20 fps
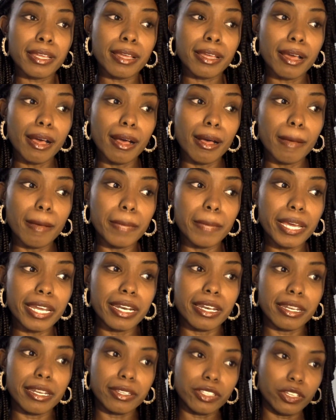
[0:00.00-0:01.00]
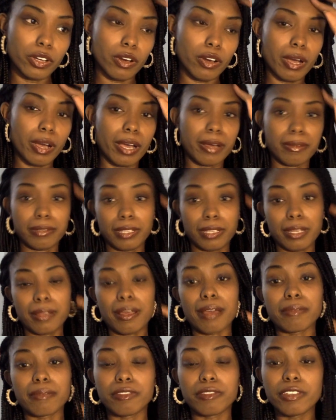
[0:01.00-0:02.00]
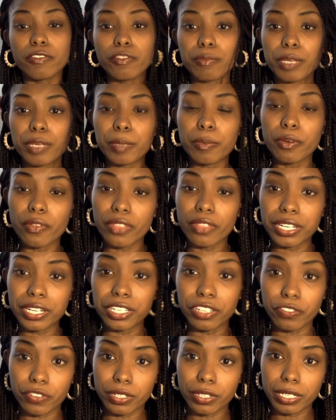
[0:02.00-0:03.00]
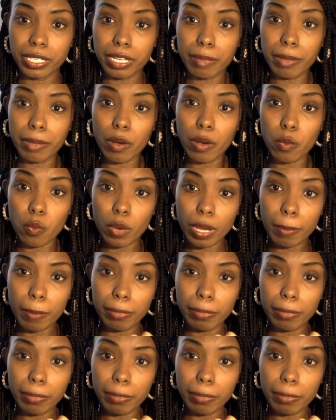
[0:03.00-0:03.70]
And different people think differently about what